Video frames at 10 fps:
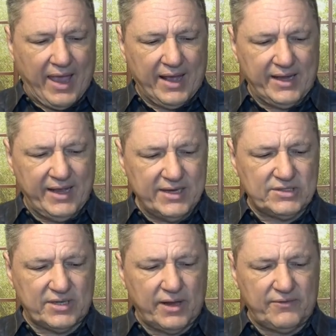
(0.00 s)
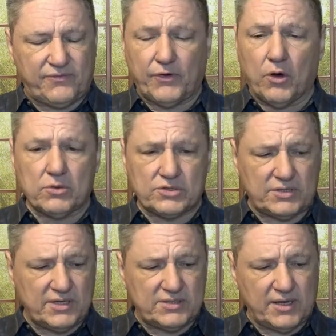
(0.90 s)
and he said,
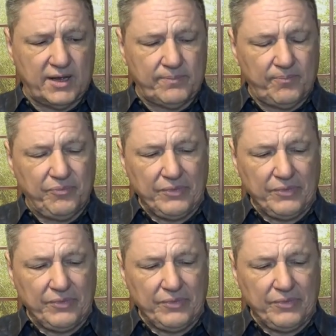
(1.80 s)
folks, he said,